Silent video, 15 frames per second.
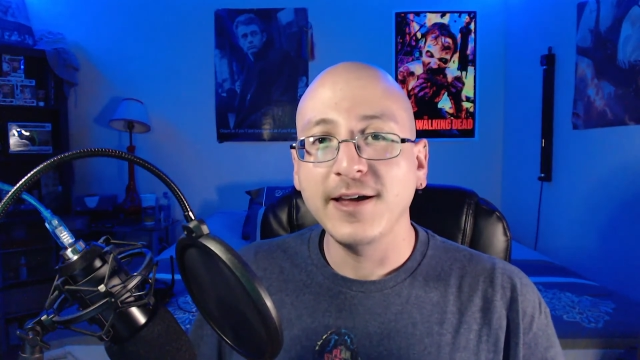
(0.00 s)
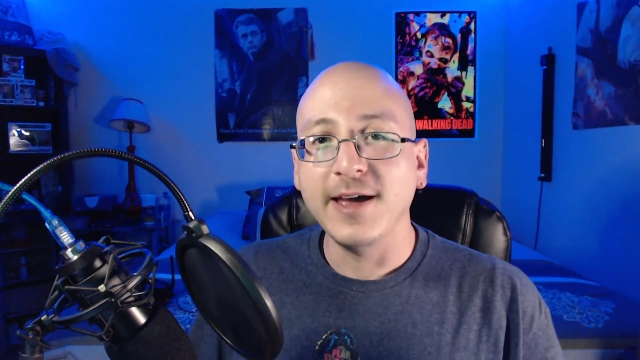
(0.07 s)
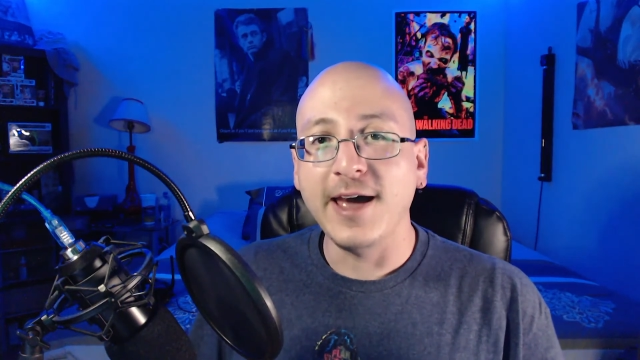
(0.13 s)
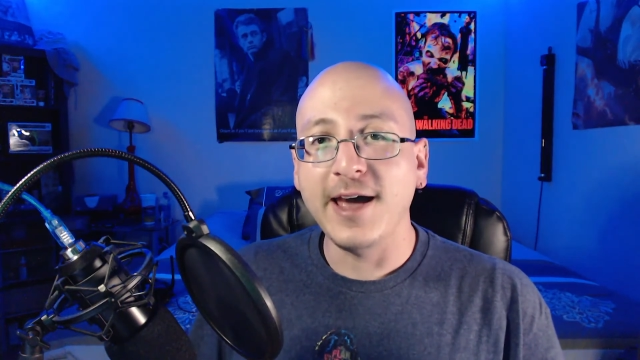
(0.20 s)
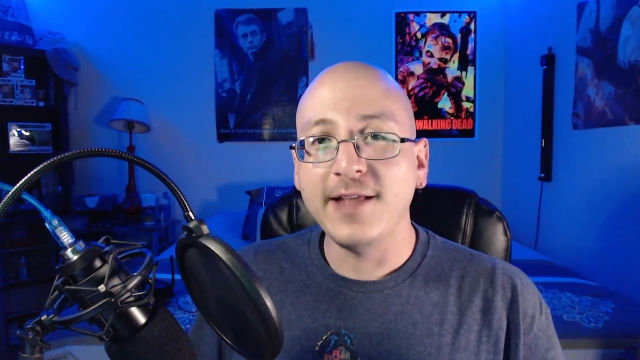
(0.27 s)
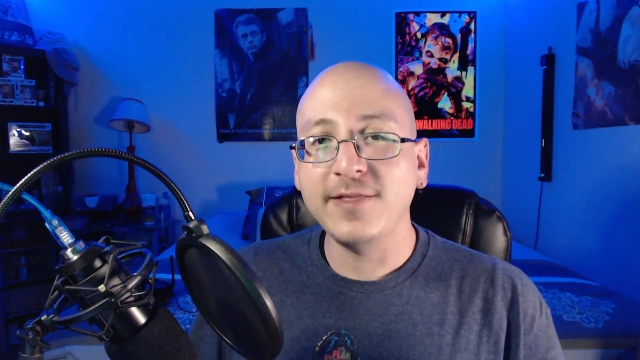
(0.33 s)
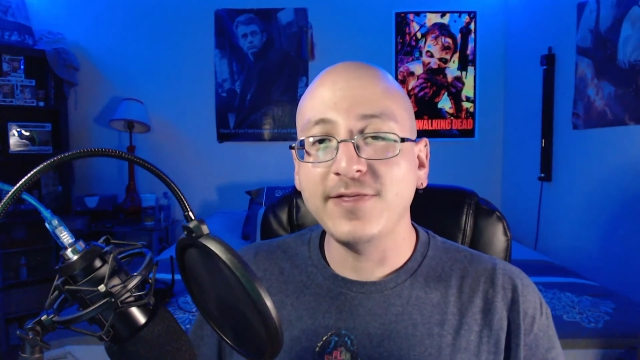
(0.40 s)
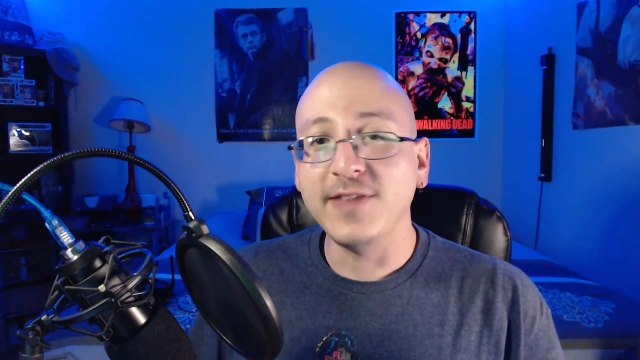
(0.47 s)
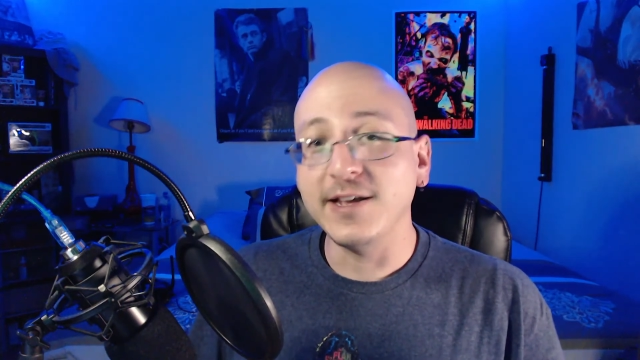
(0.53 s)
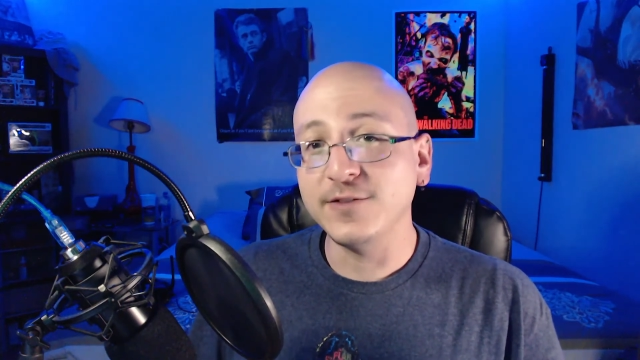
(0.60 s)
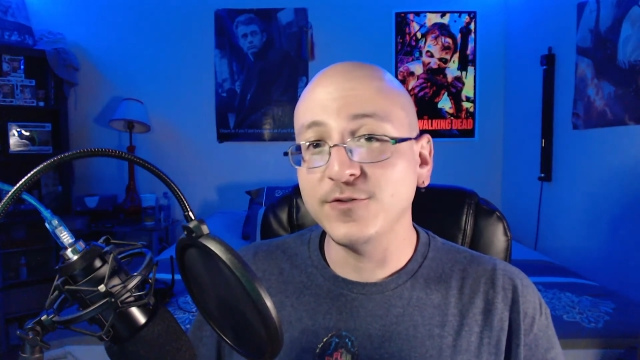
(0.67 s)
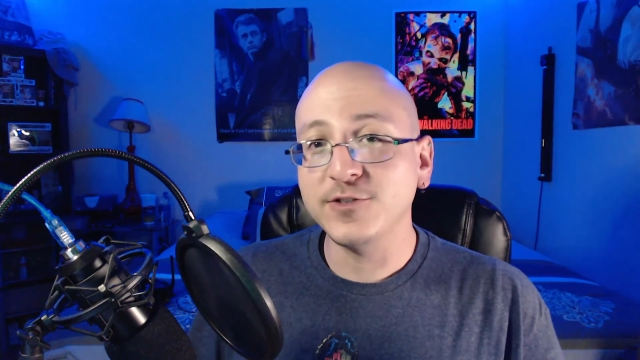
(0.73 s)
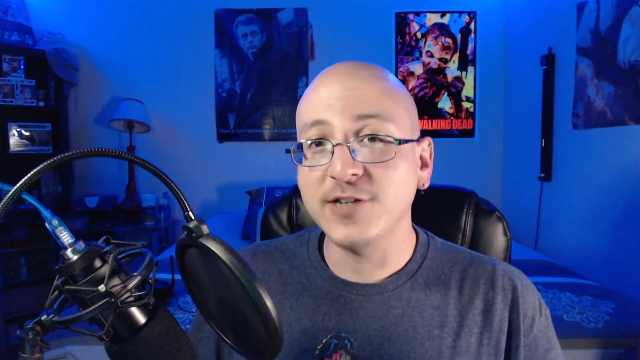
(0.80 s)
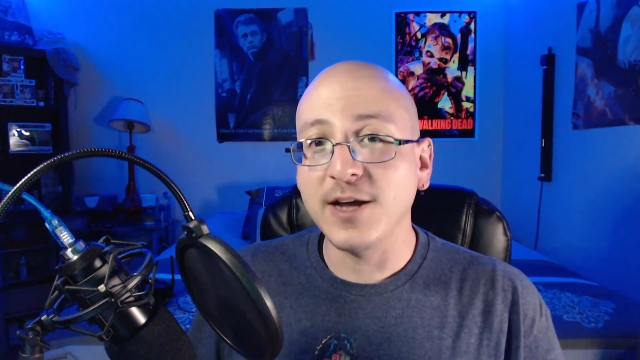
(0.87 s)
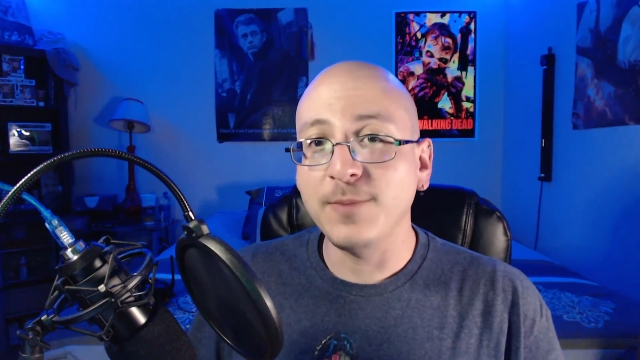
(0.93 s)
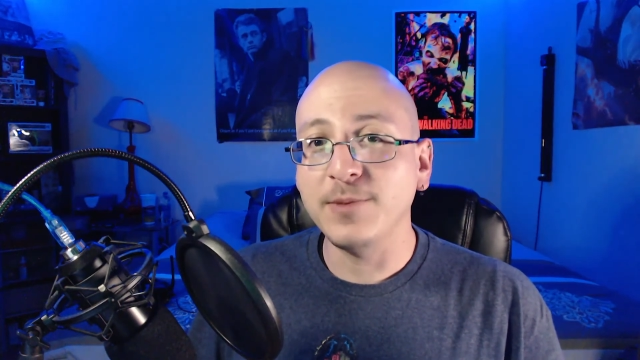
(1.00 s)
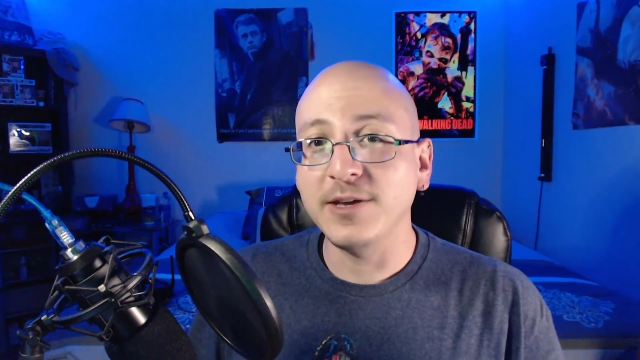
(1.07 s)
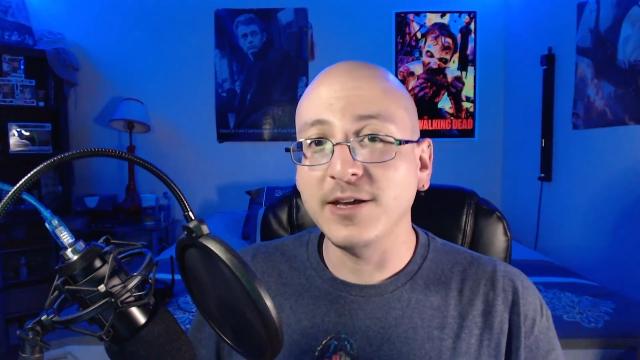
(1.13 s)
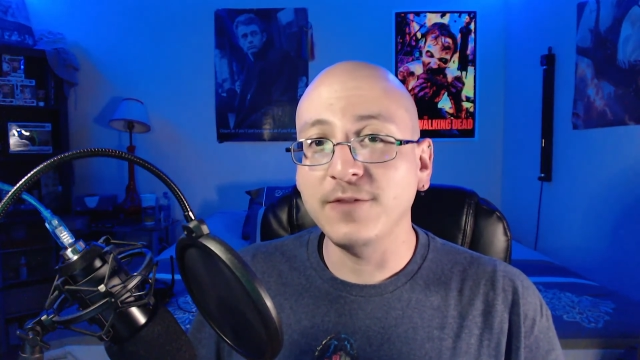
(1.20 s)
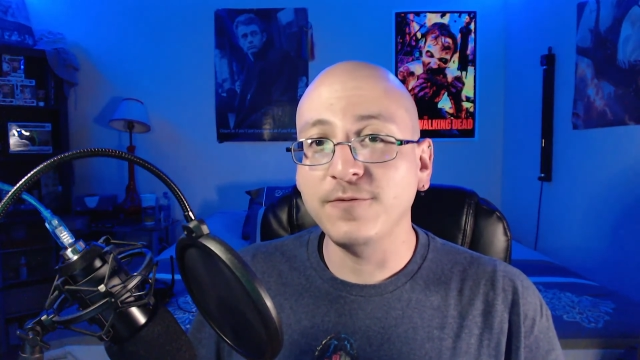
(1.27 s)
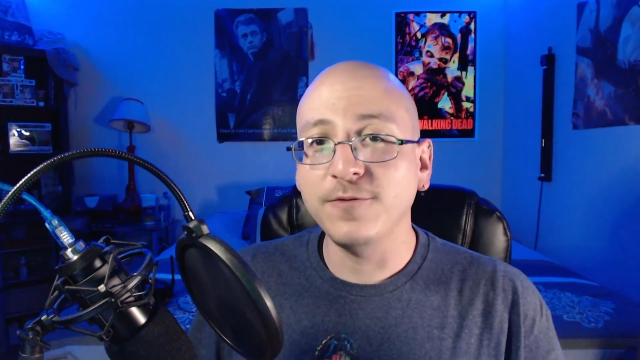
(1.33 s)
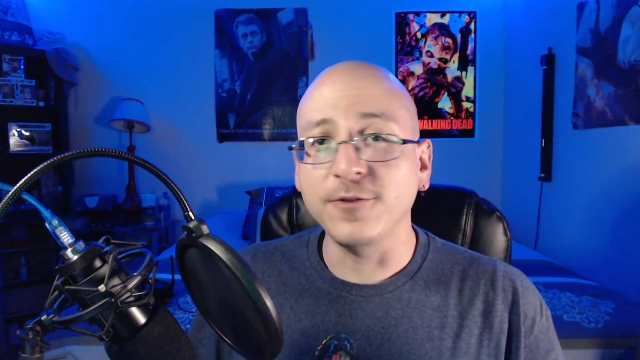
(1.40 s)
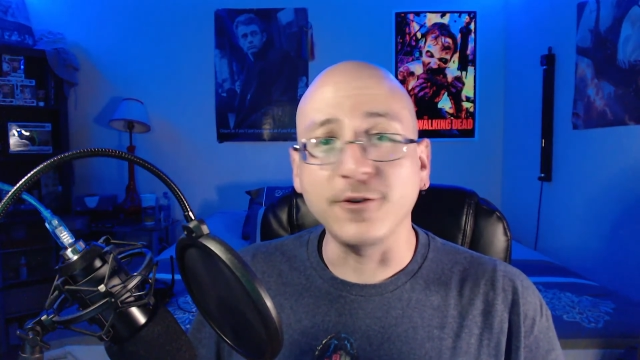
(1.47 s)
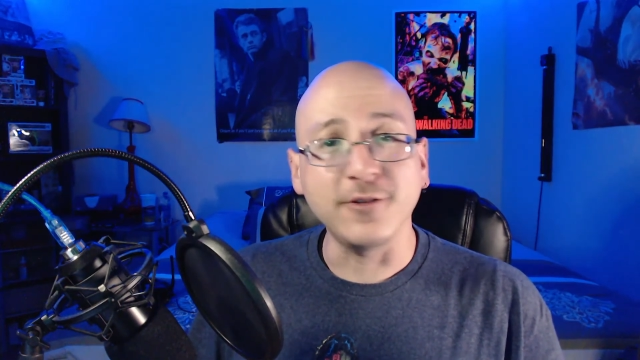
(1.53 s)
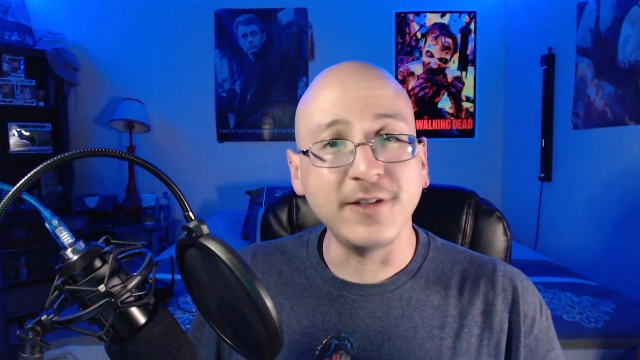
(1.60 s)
and thanks for stopping in for